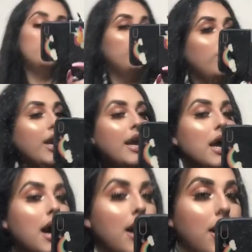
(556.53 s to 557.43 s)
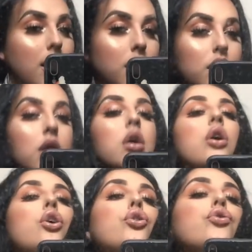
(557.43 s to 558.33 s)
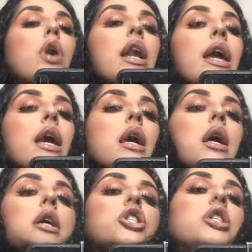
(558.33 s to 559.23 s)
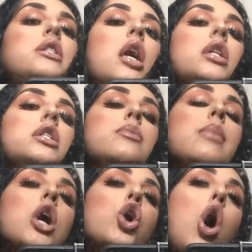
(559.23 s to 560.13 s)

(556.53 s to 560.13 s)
We are ready to suck some